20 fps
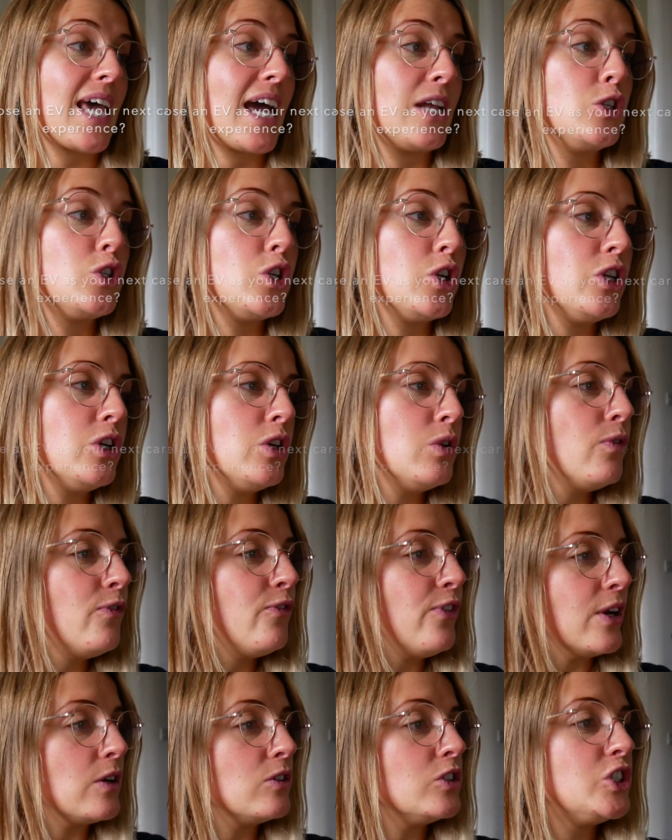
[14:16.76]
and do you
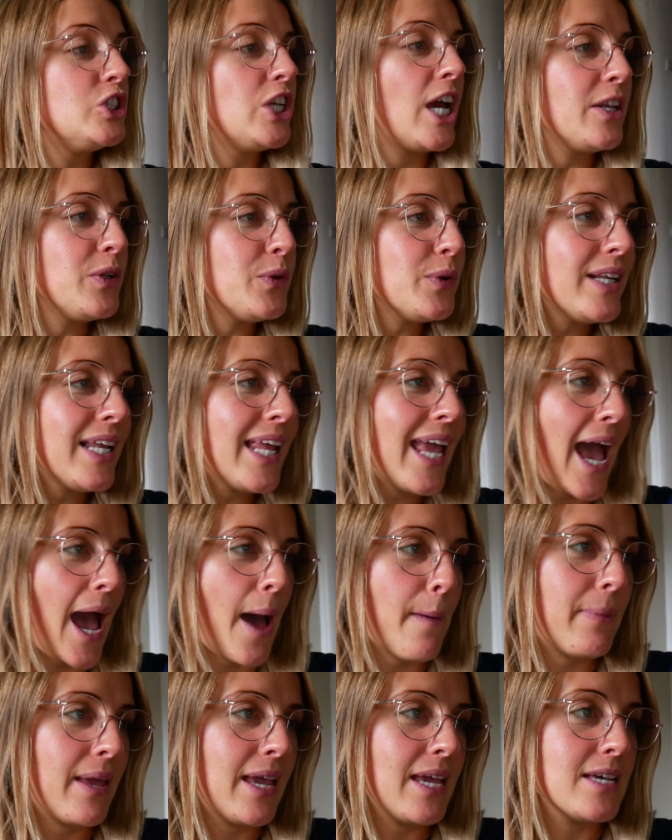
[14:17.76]
feel genuinely
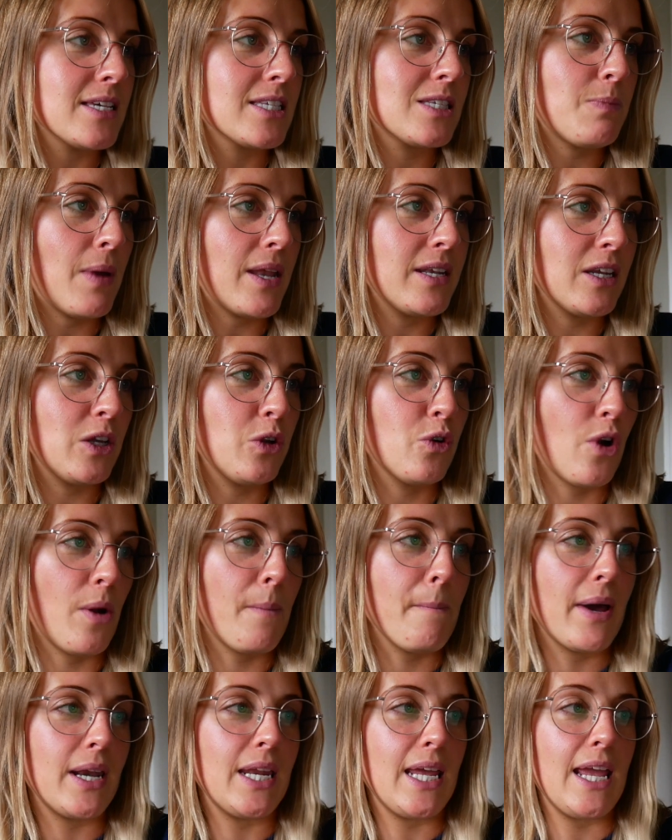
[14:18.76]
happy spending your
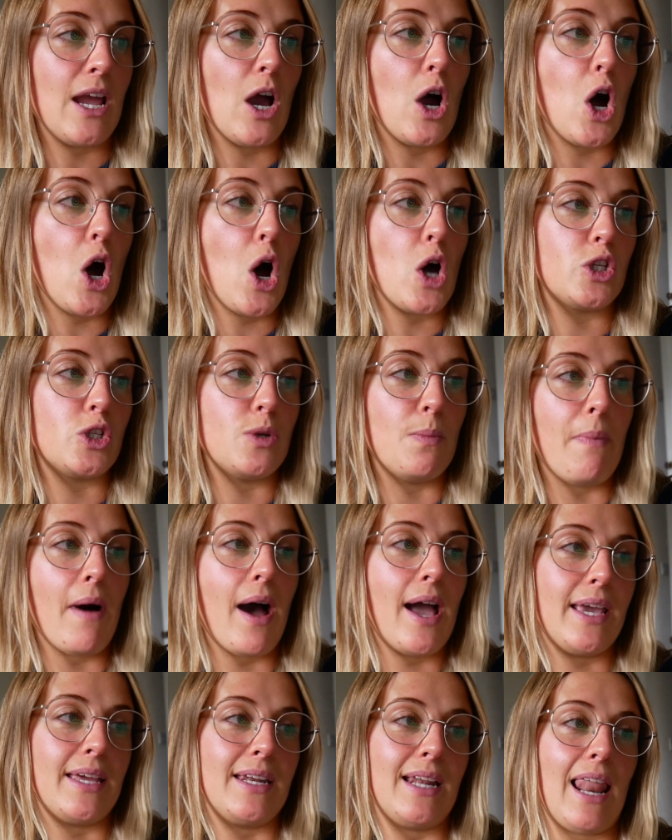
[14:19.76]
own money to
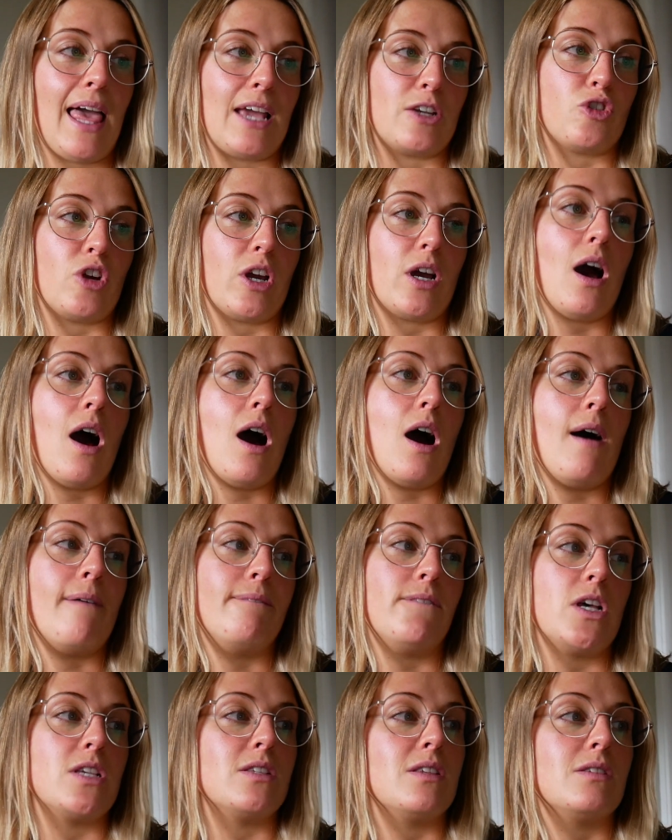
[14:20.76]
buy an electric
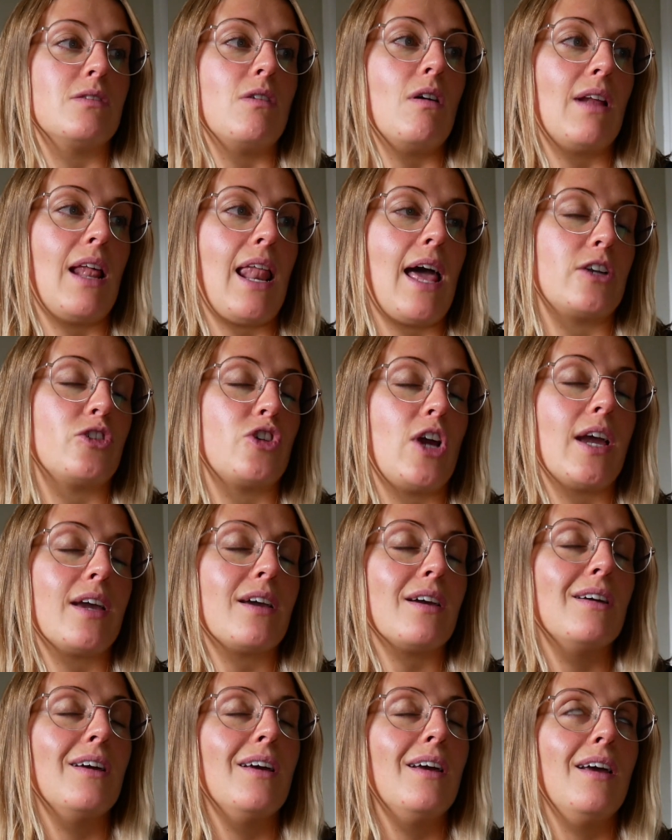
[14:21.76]
car versus
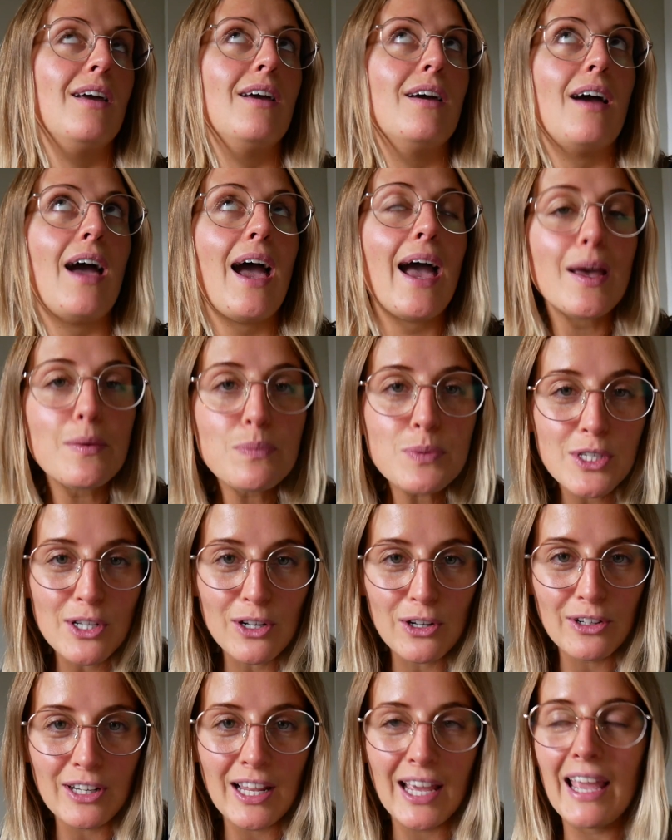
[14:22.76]
non-electric?
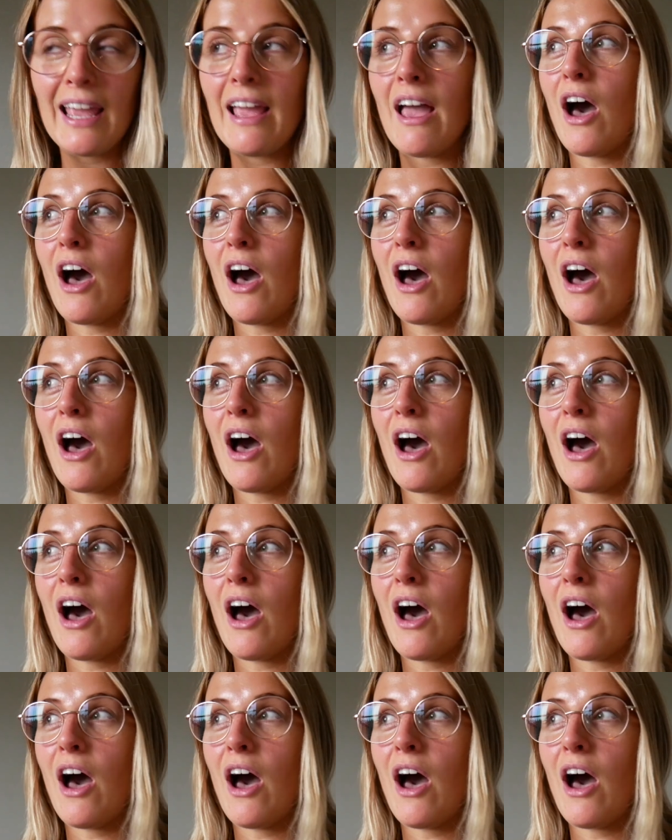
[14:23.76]
Absolutely,